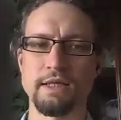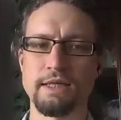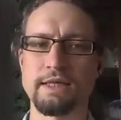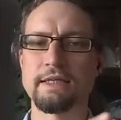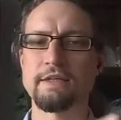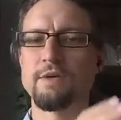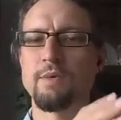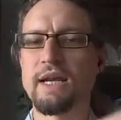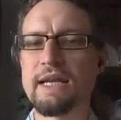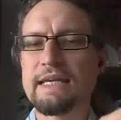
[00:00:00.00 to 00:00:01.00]
if you
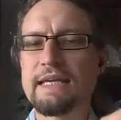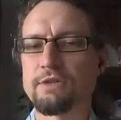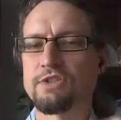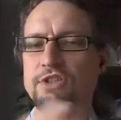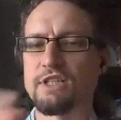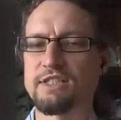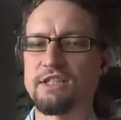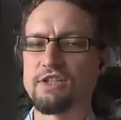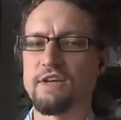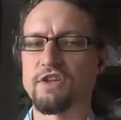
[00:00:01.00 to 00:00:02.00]
want to get to the
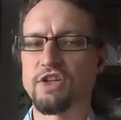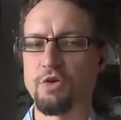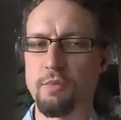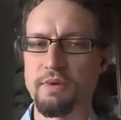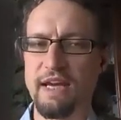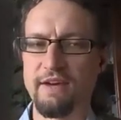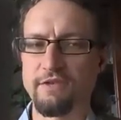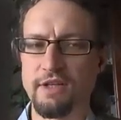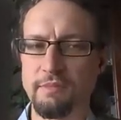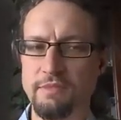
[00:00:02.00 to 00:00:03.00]
Christianization, you have to go a bit
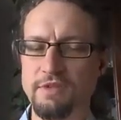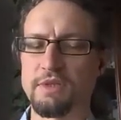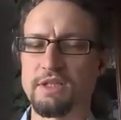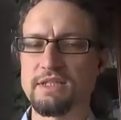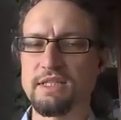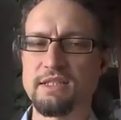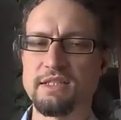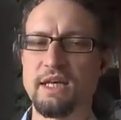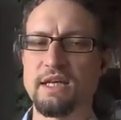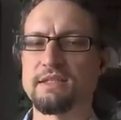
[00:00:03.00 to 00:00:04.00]
after him. So we're going to see his
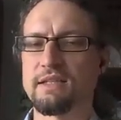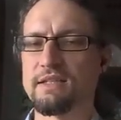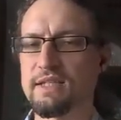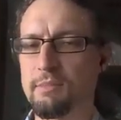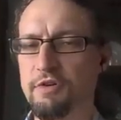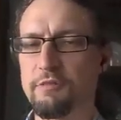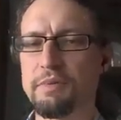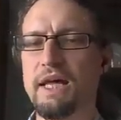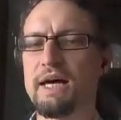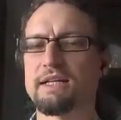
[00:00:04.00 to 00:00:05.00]
sons and the Summer of
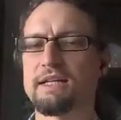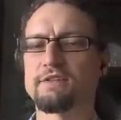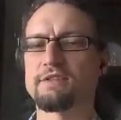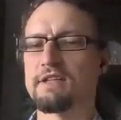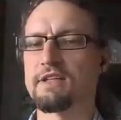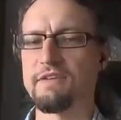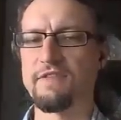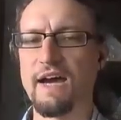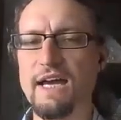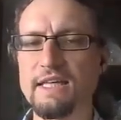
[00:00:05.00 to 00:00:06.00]
Blood, and there's going to be
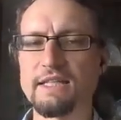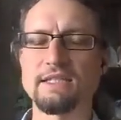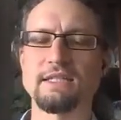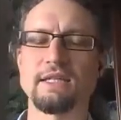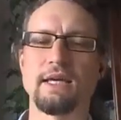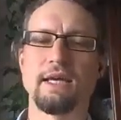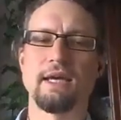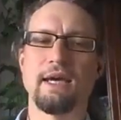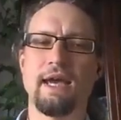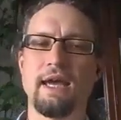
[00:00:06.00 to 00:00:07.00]
violence,
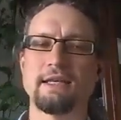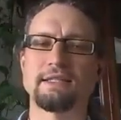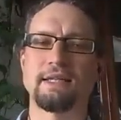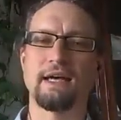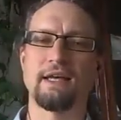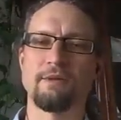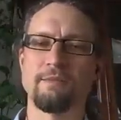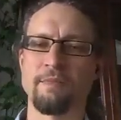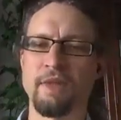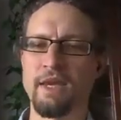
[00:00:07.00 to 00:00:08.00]
and
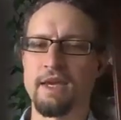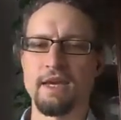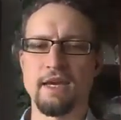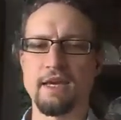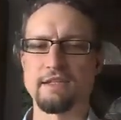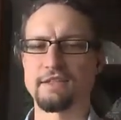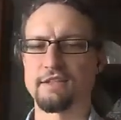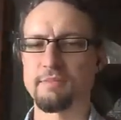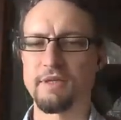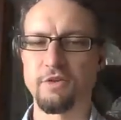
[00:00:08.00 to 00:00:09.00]
it's
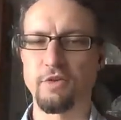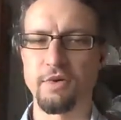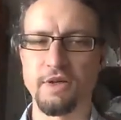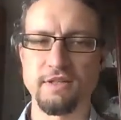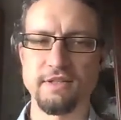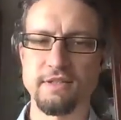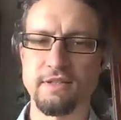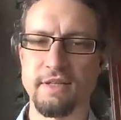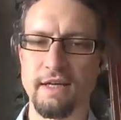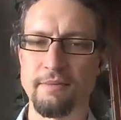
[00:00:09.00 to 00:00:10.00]
going to be glorious.
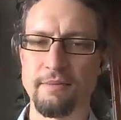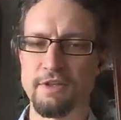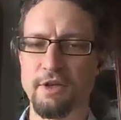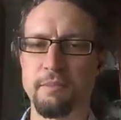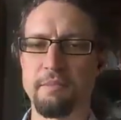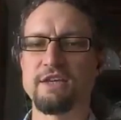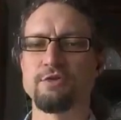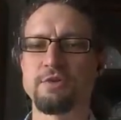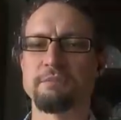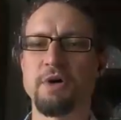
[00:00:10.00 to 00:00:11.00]
I'll make
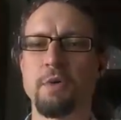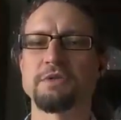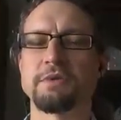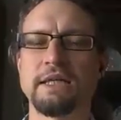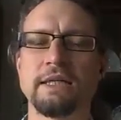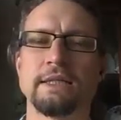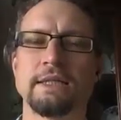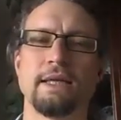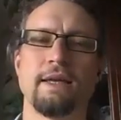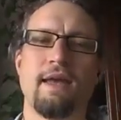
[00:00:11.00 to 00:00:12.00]
you read poetry.
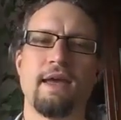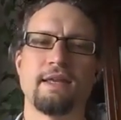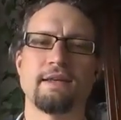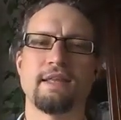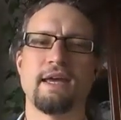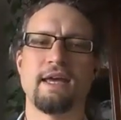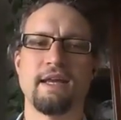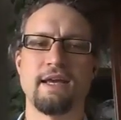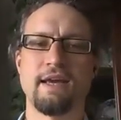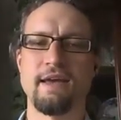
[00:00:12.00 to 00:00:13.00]
And then